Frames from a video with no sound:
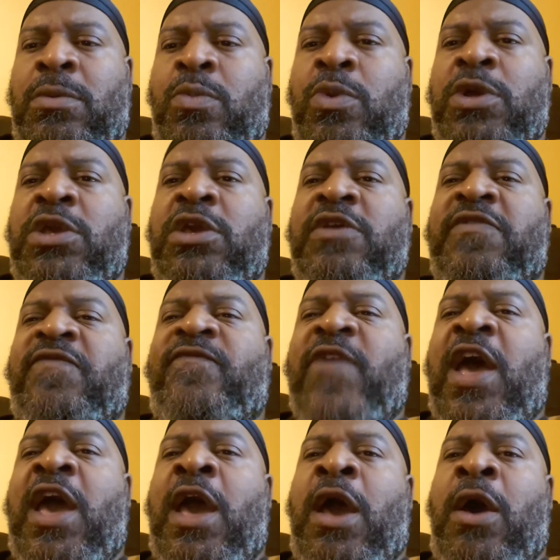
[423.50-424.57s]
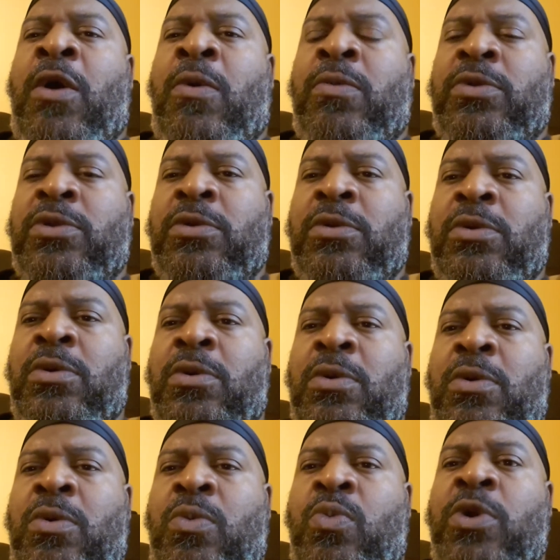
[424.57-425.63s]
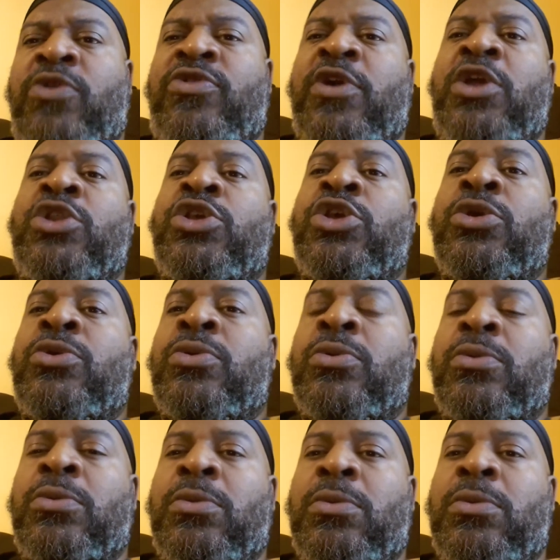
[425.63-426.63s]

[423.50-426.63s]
but He is found within you.